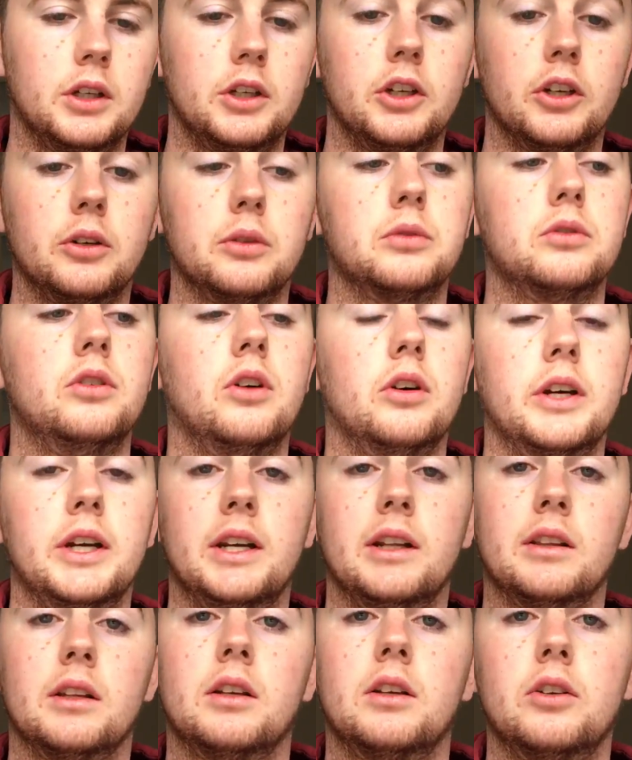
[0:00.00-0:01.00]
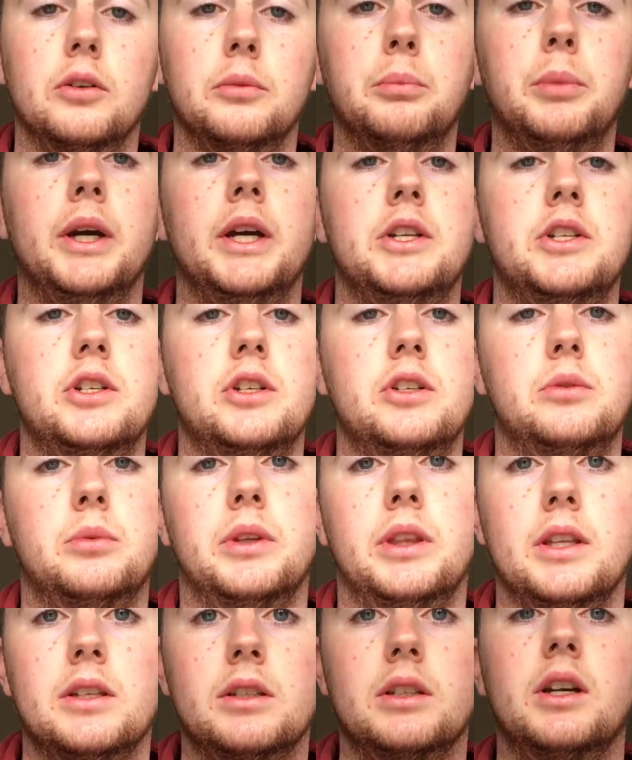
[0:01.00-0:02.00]
girls not getting the good pitches
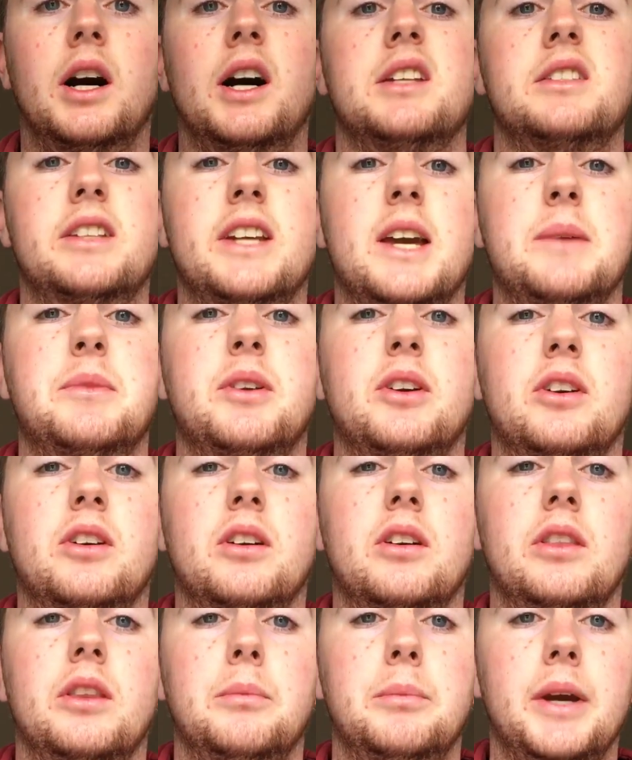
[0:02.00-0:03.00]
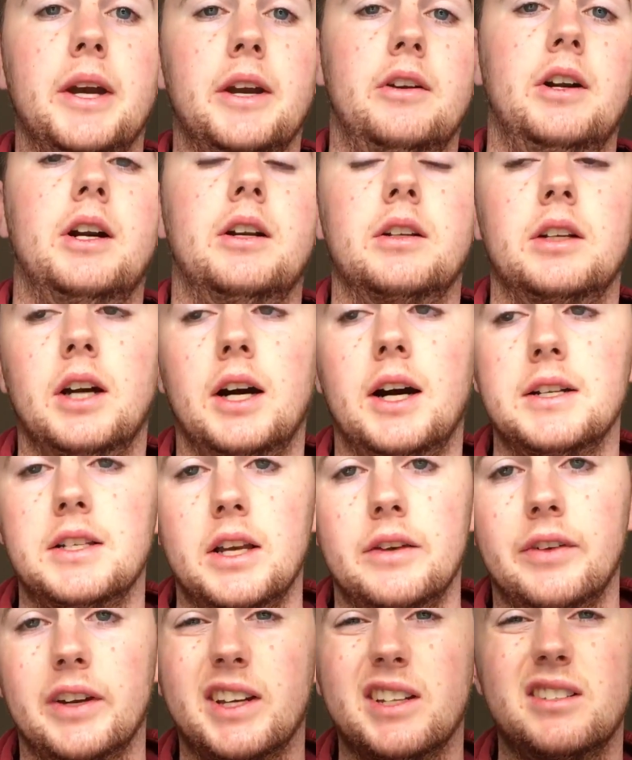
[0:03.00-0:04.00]
when there's a guys' game going on in the background, guys
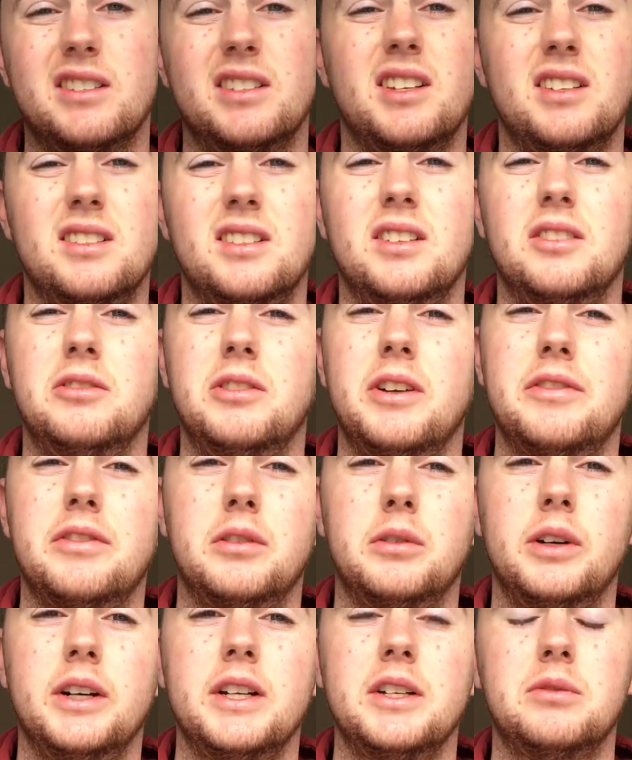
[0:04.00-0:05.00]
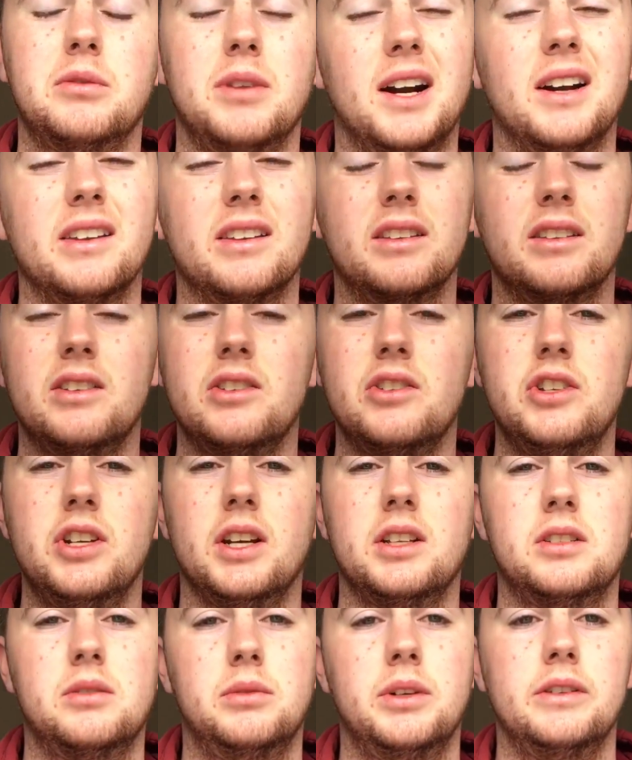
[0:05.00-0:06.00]
having assistant referees rather than
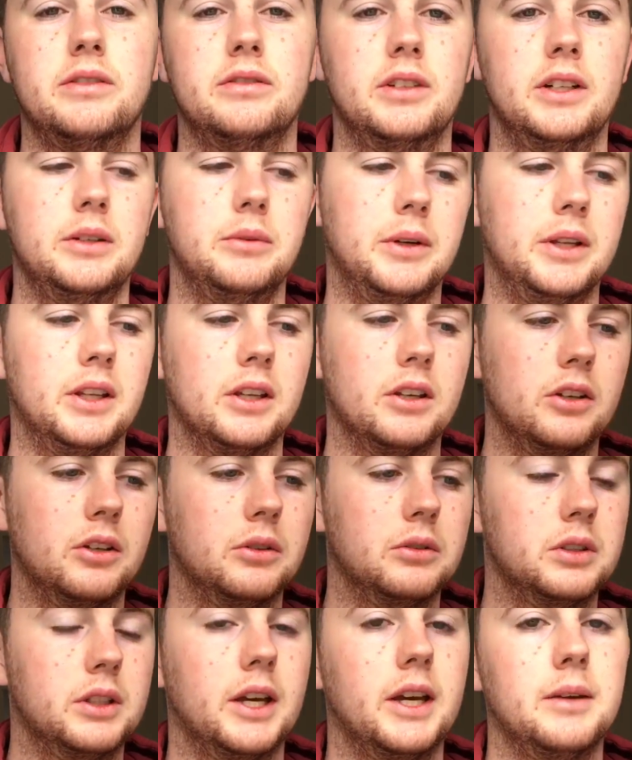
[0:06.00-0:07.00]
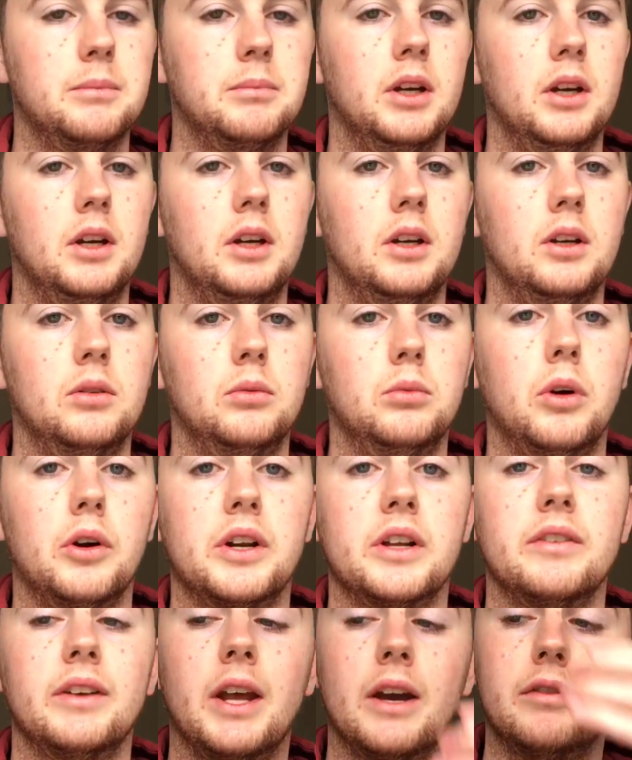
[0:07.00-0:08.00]
just a referee when the girls' game
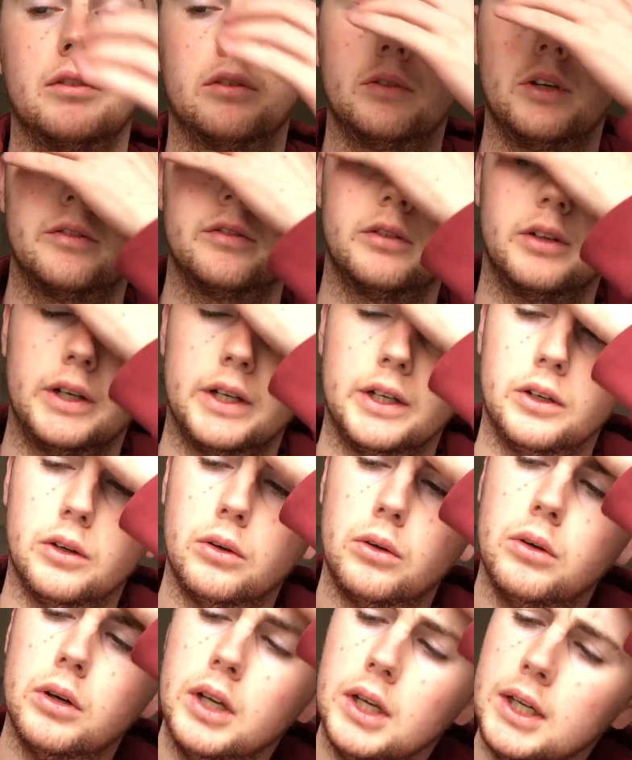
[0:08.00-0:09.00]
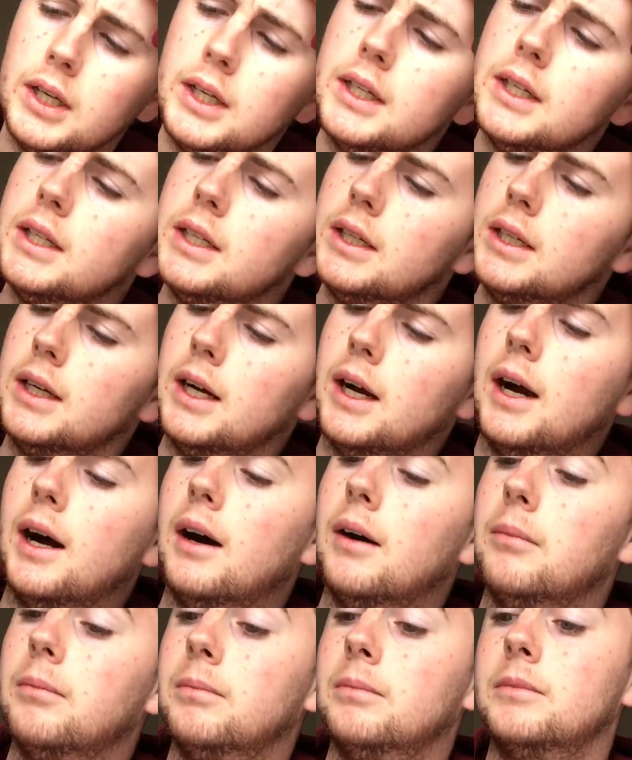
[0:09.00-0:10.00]
won't even have a referee at all.
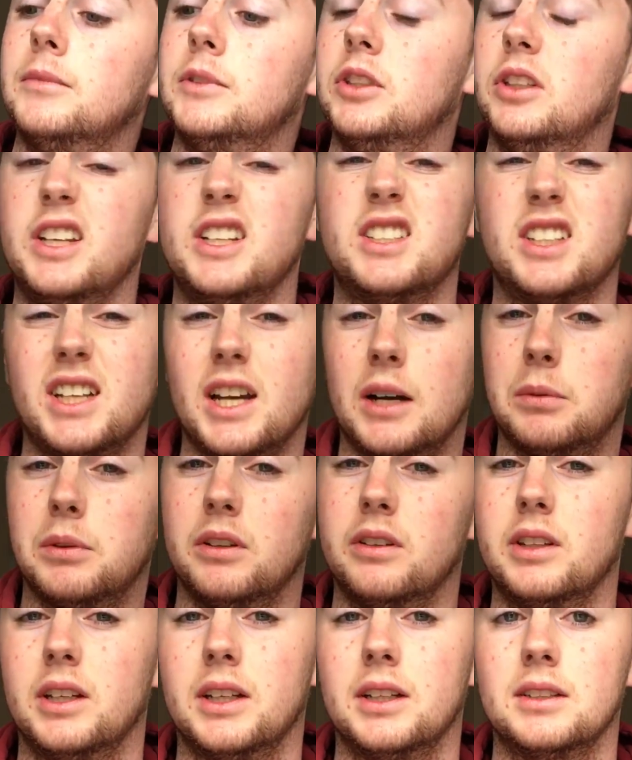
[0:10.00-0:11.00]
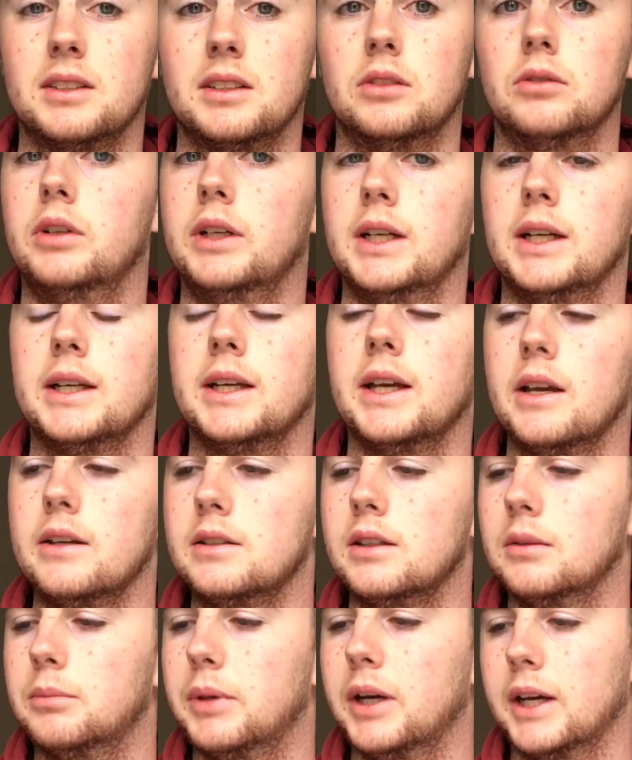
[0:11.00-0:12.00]
So these are a couple of things that are really
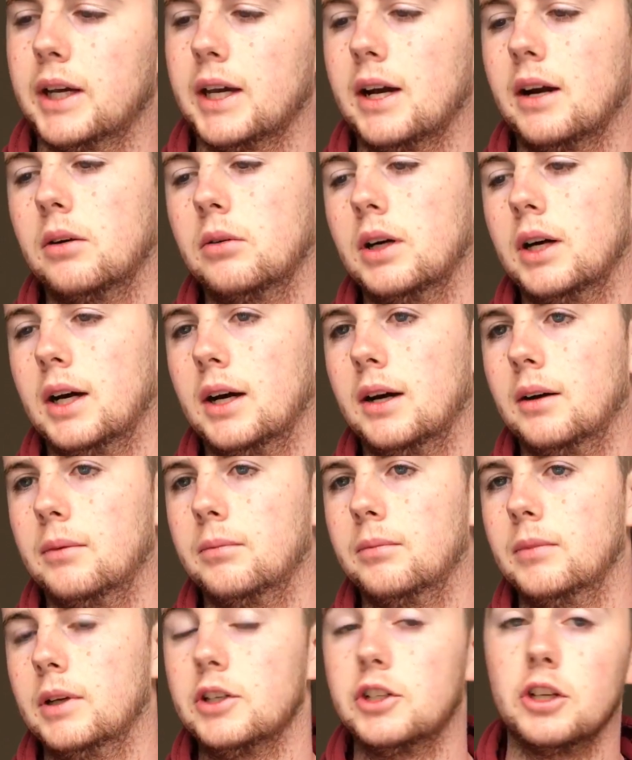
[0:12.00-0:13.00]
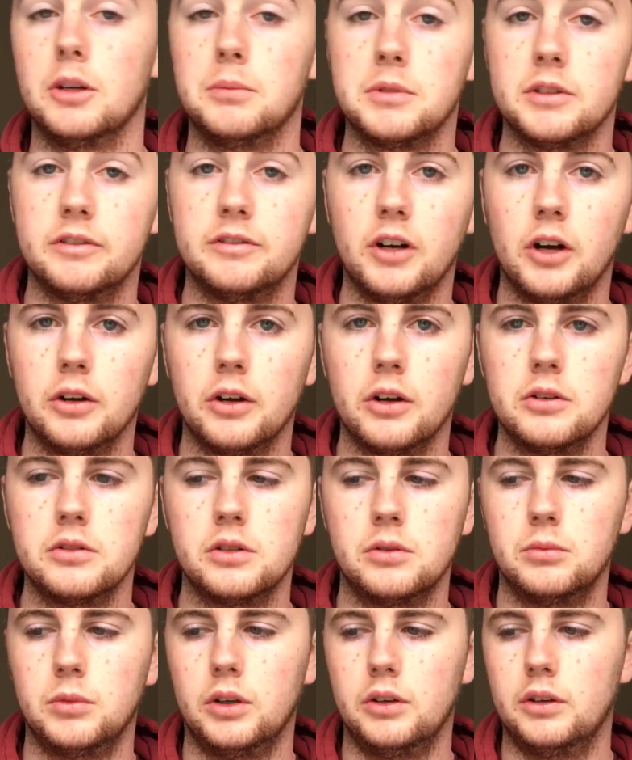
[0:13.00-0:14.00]
easy to pick out in terms of
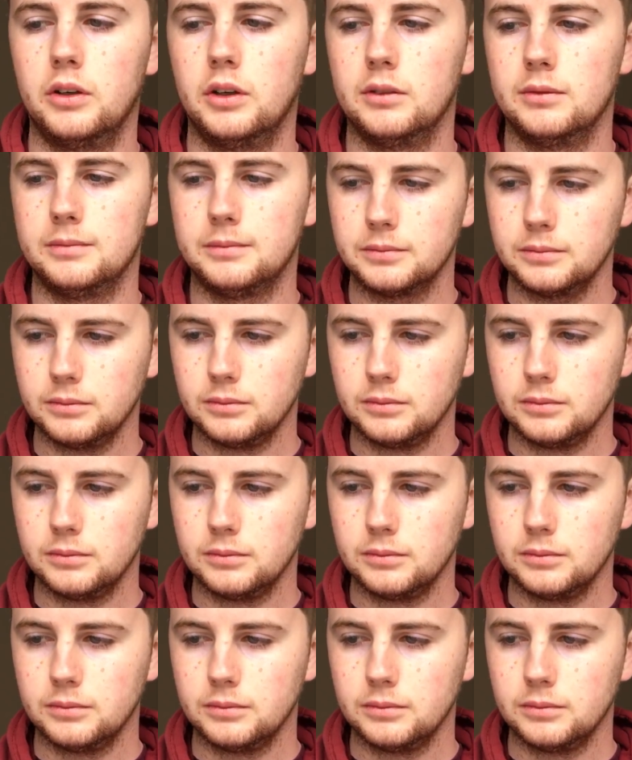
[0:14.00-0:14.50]
photos and whatnot.